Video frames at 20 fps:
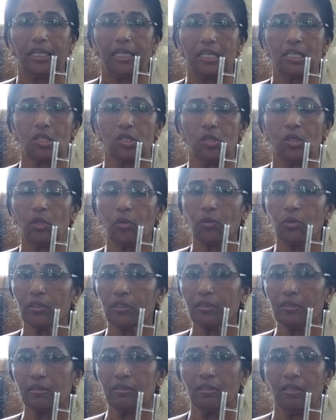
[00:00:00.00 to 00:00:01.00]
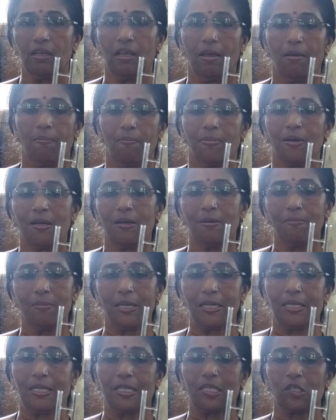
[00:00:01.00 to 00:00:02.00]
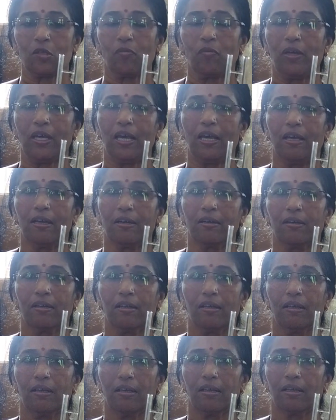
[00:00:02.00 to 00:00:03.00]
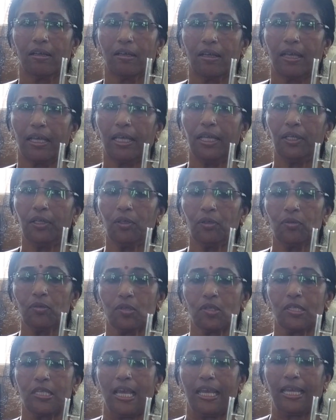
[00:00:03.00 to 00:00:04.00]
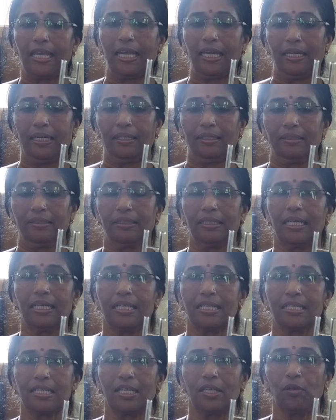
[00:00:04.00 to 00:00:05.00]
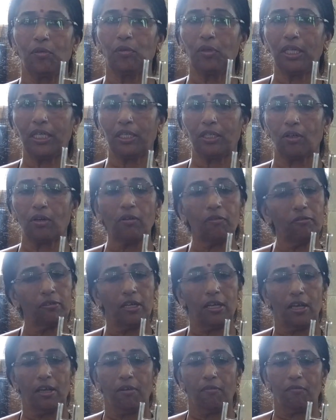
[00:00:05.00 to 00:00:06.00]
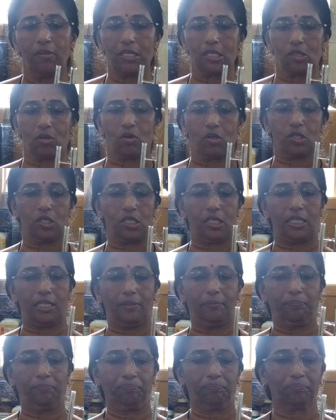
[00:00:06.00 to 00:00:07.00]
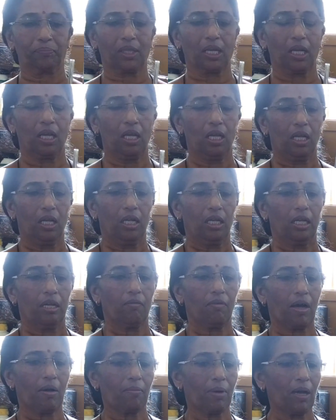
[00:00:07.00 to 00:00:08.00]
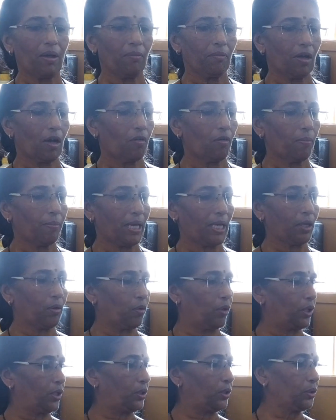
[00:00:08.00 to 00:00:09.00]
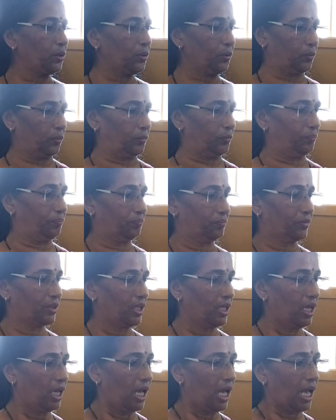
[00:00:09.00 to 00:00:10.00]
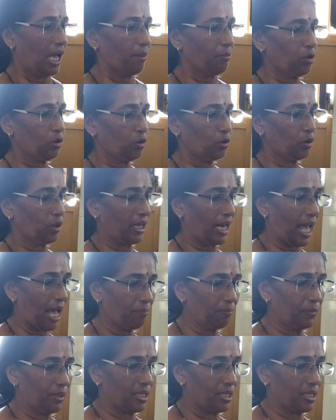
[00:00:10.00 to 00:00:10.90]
is Newton per meter square into second. That is the unit of viscosity. Now, how am I going to do? I am going to clamp